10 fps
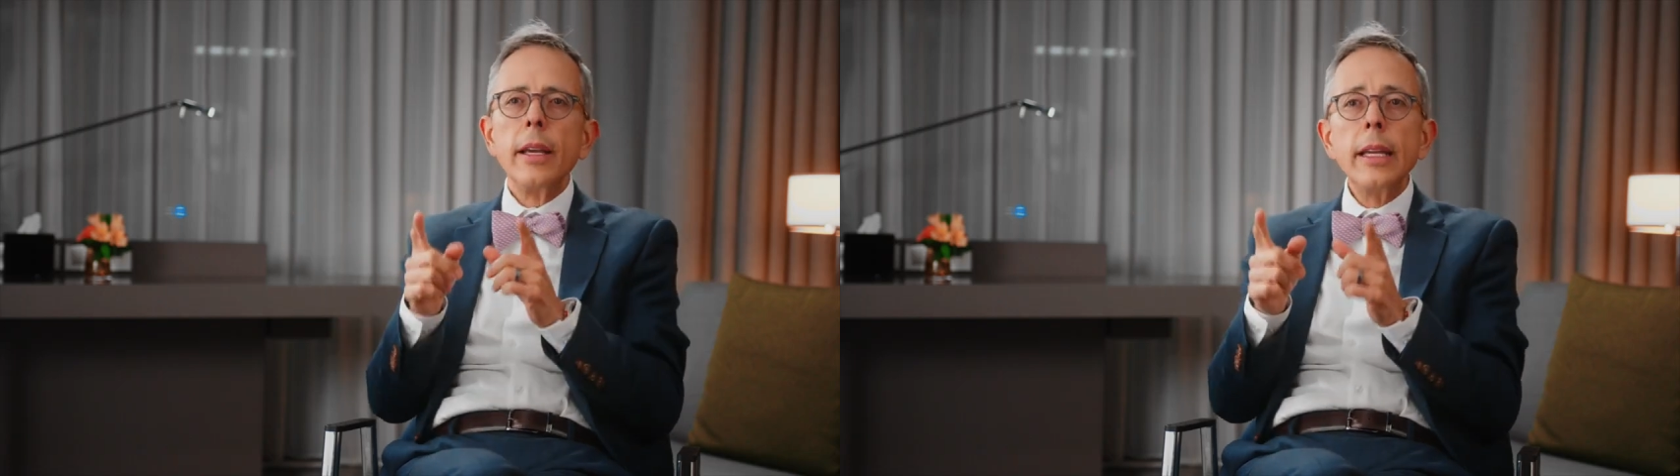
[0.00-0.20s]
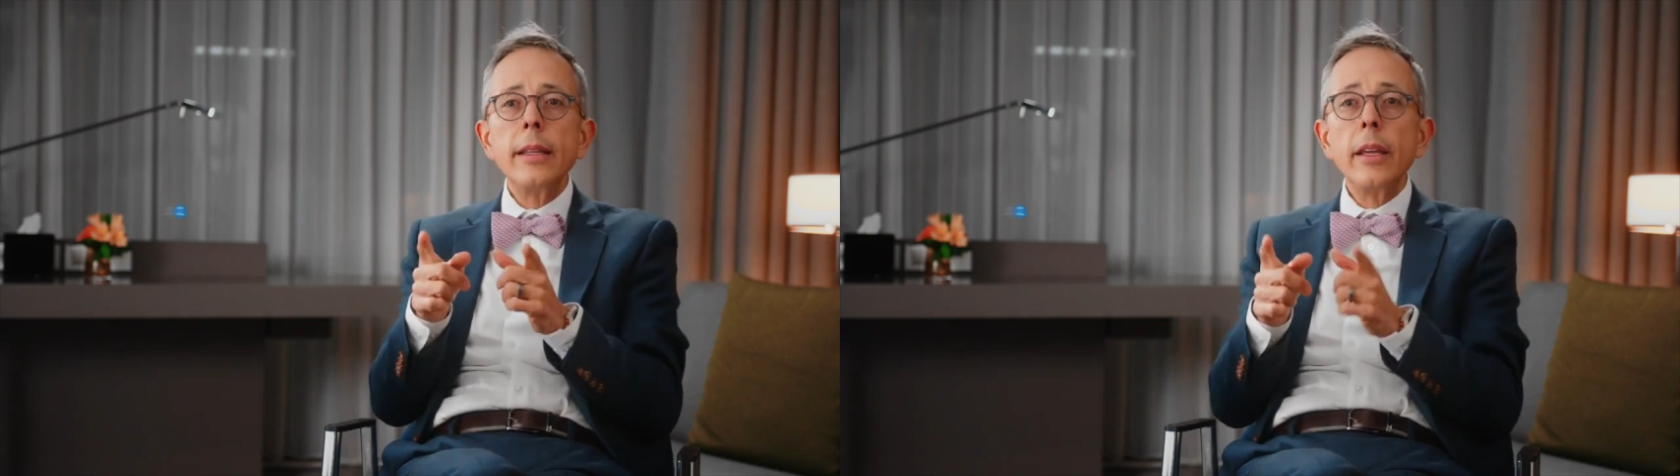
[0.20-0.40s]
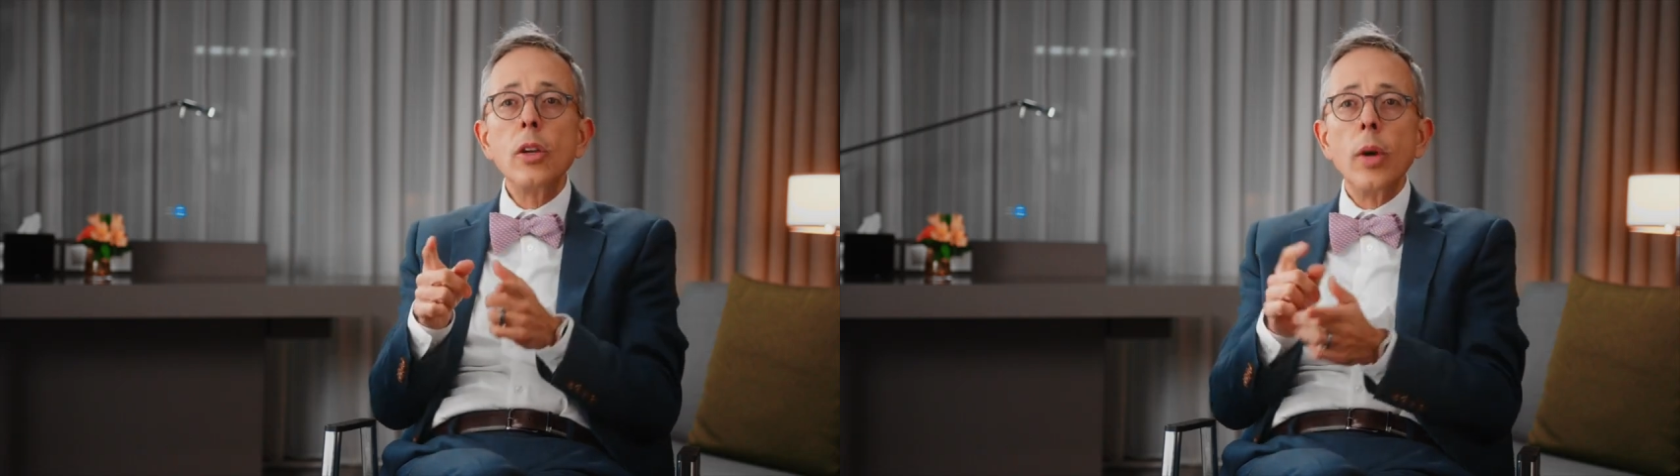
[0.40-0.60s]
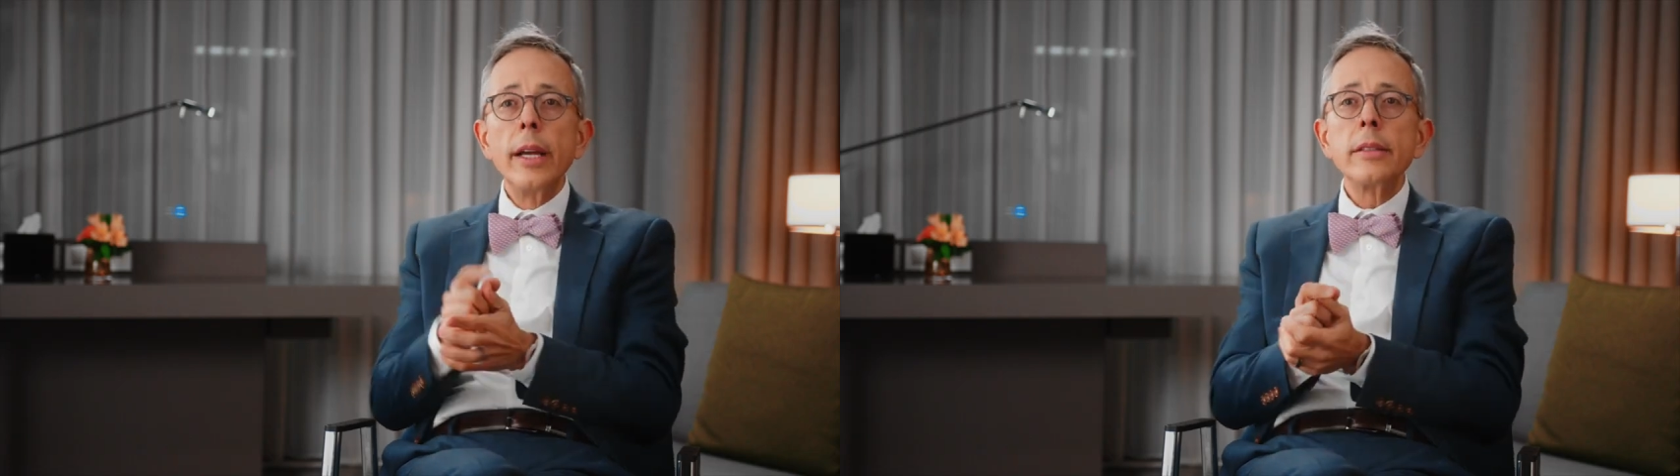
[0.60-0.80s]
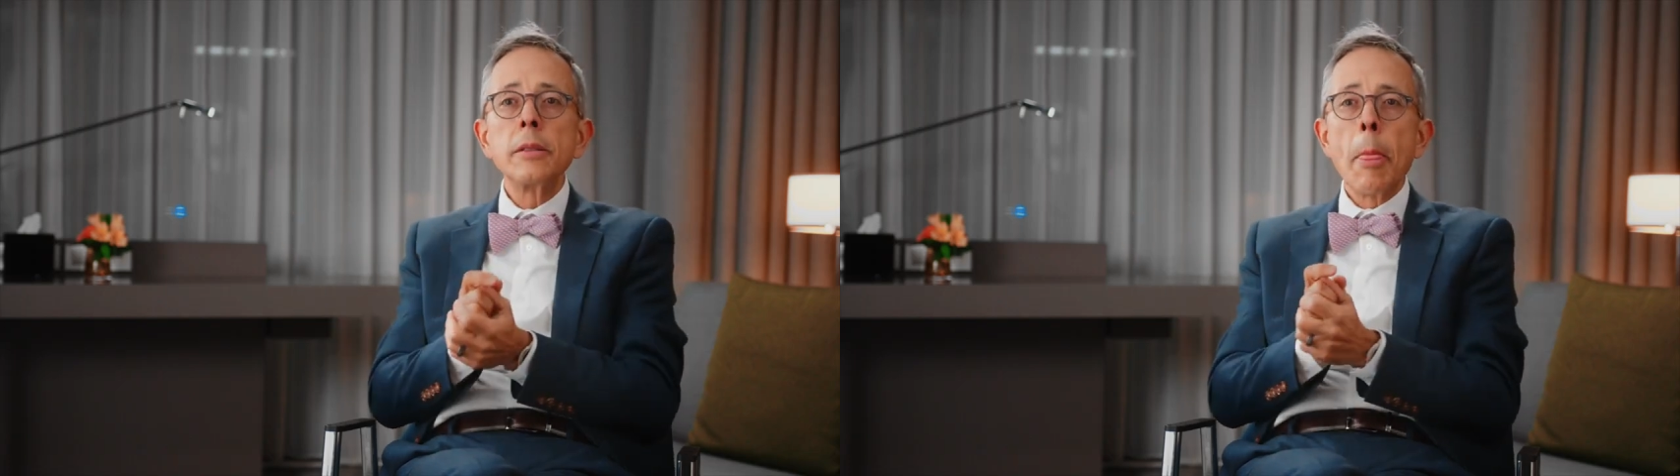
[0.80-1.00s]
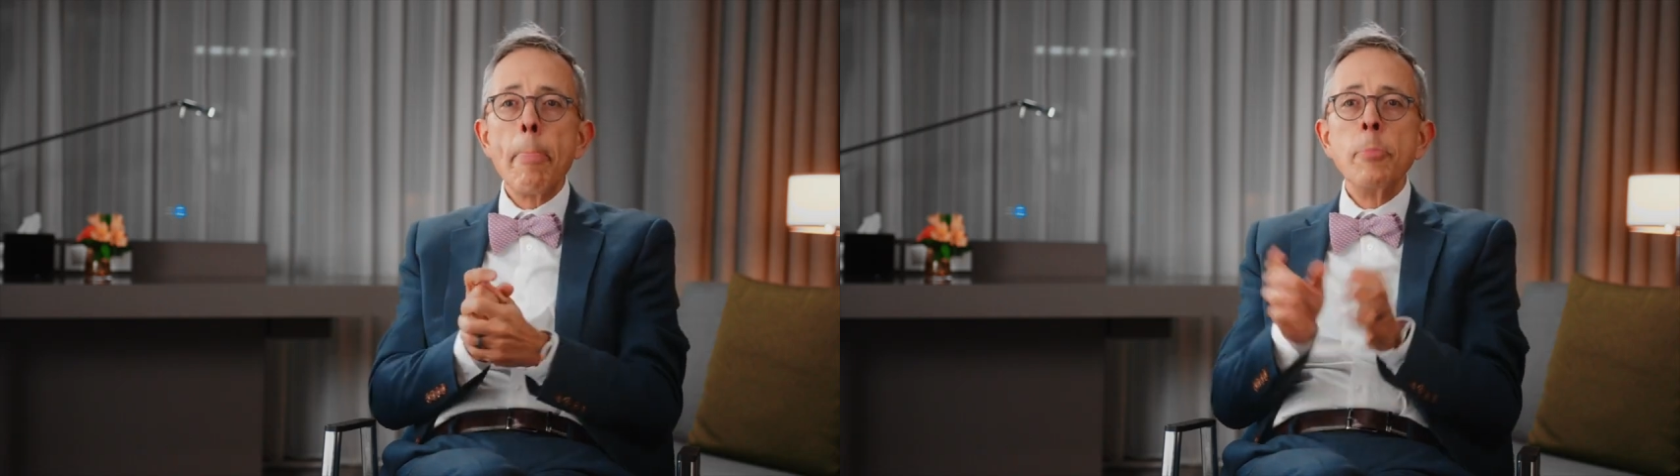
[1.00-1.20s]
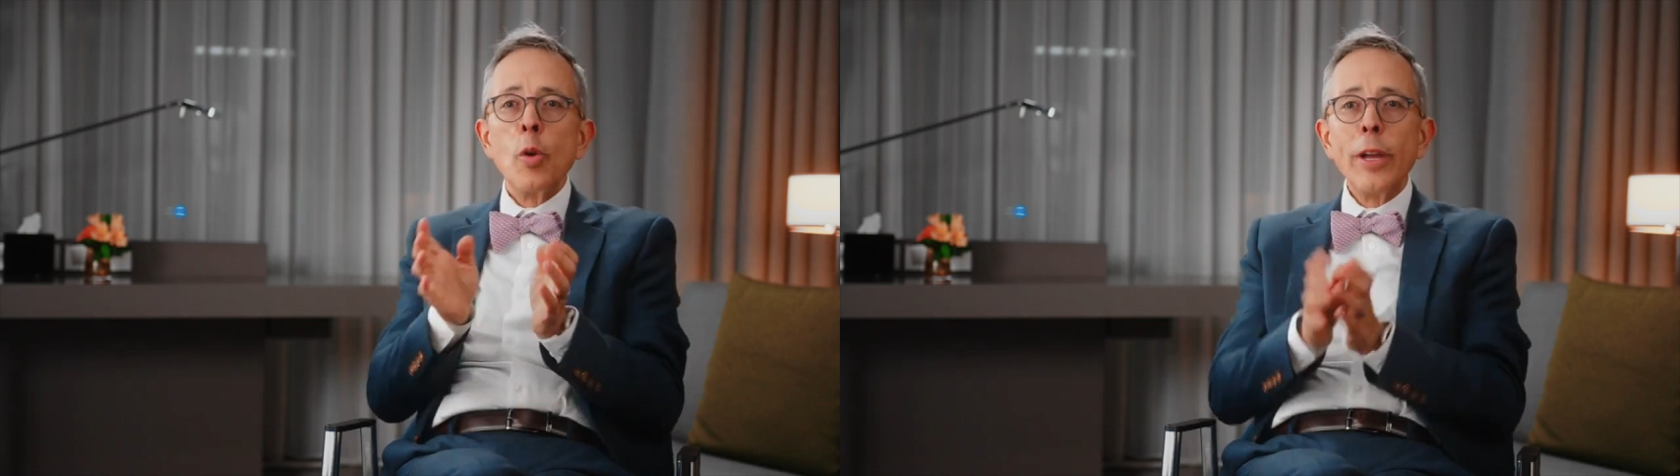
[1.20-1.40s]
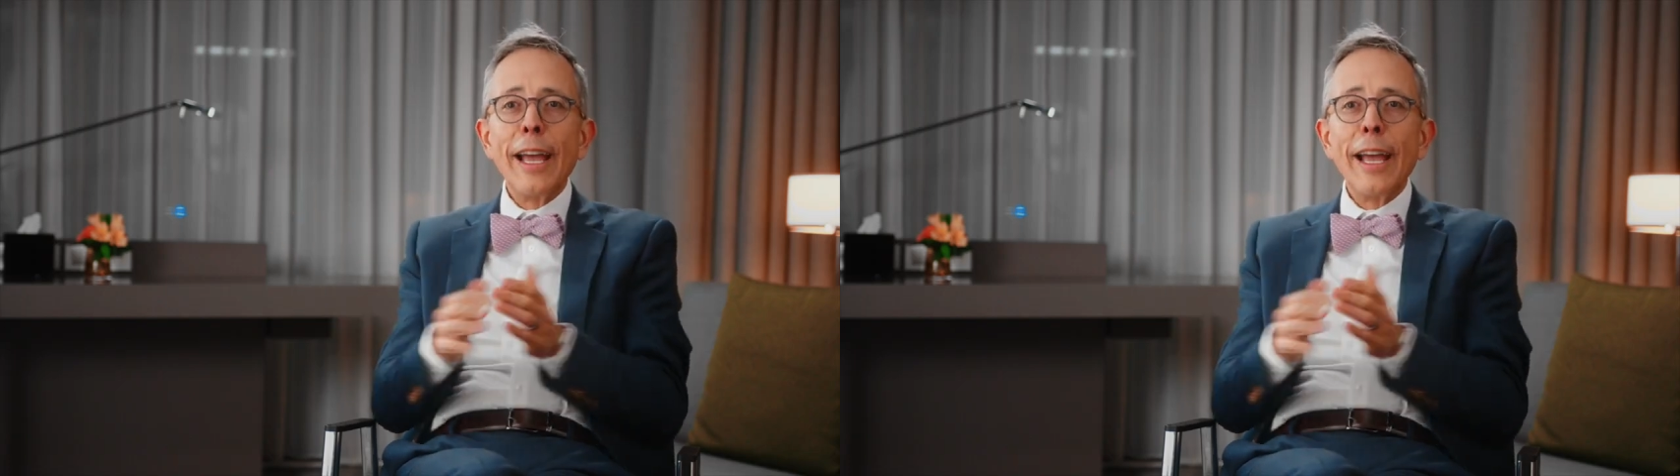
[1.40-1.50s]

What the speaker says: In the US, we